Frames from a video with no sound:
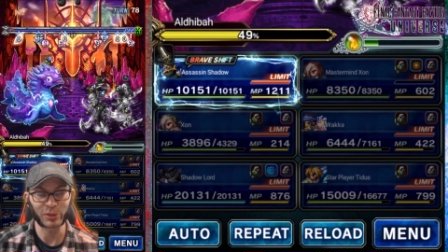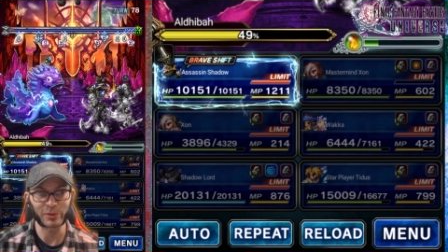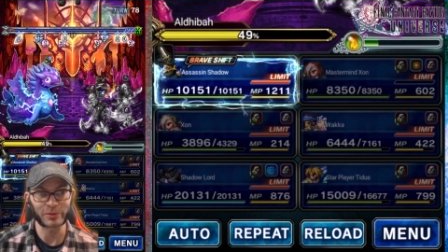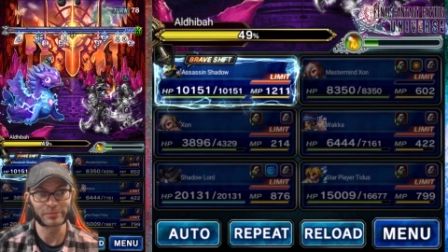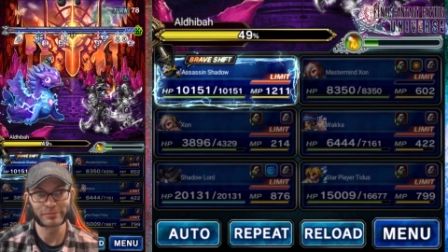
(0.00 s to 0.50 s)

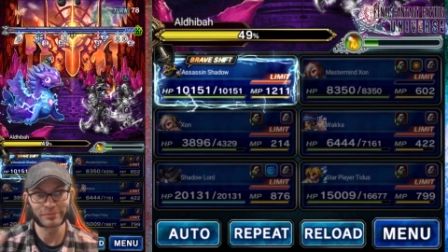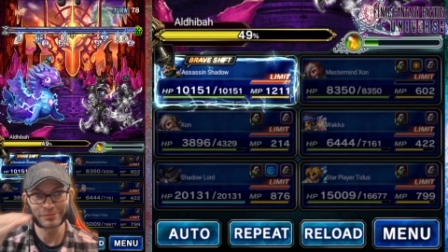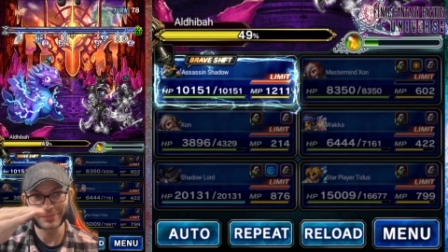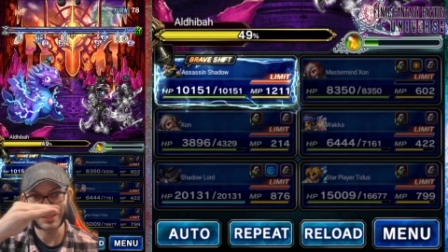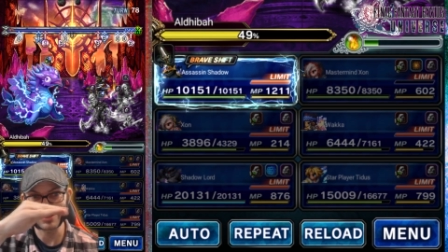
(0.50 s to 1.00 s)
So,
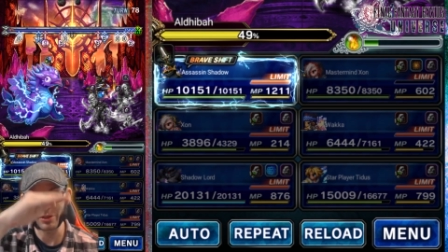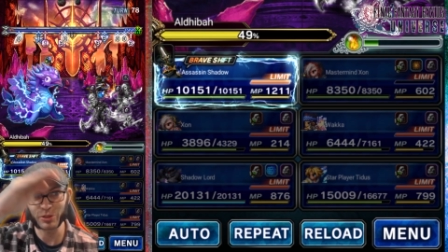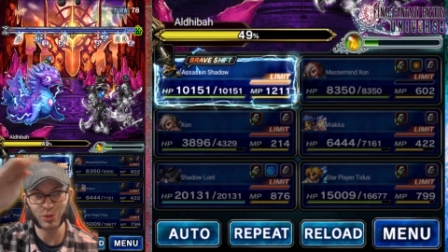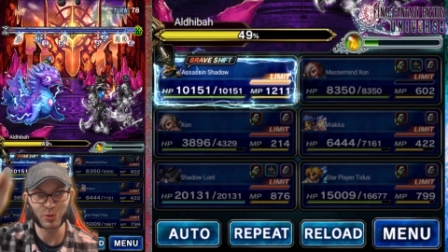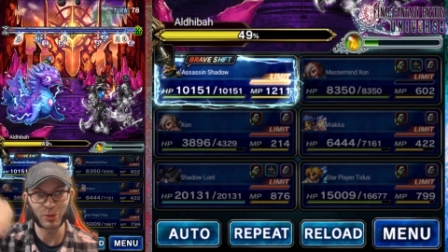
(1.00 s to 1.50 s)
as
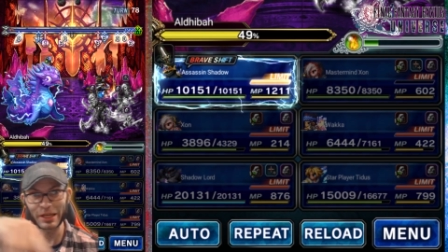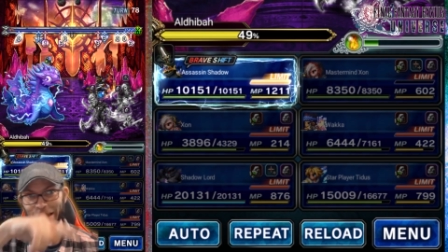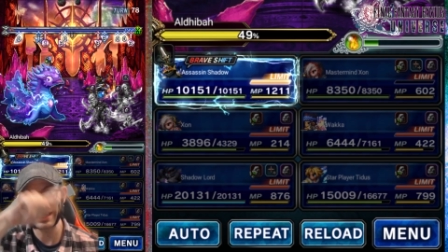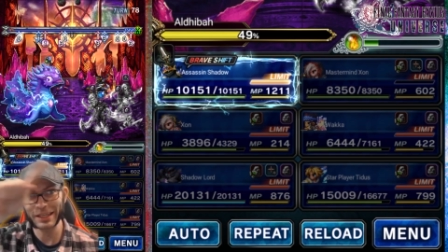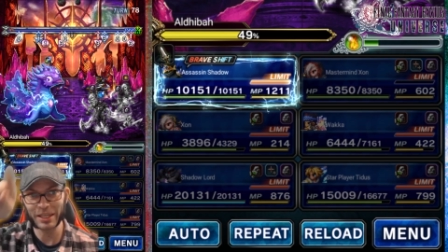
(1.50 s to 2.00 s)
long as
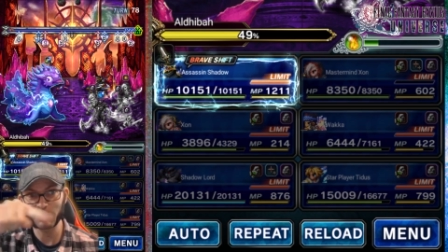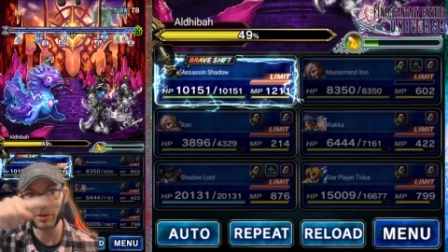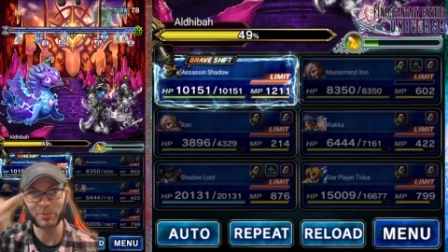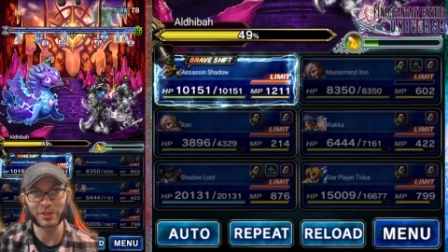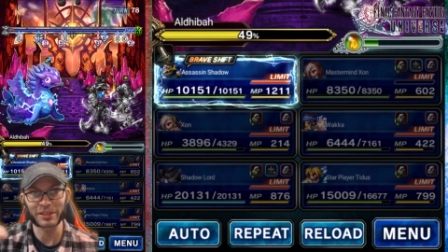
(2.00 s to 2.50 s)
you
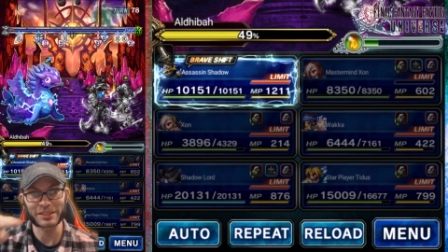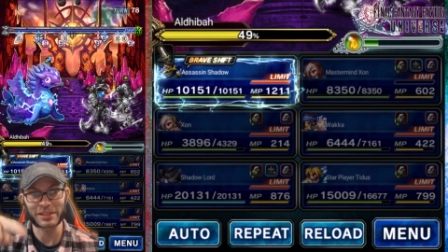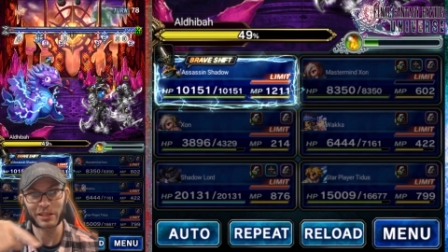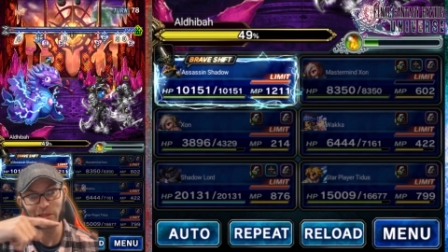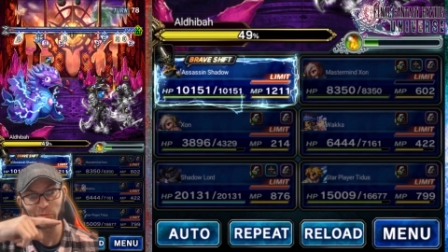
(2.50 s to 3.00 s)
keep up the
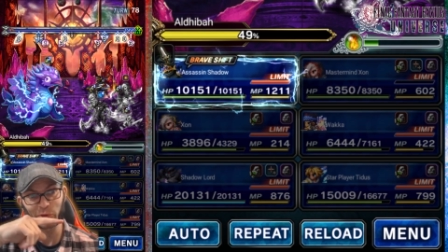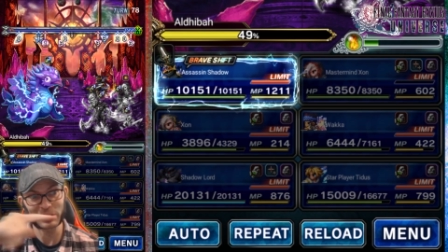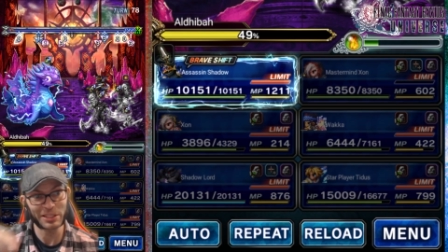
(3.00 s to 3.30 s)
exact same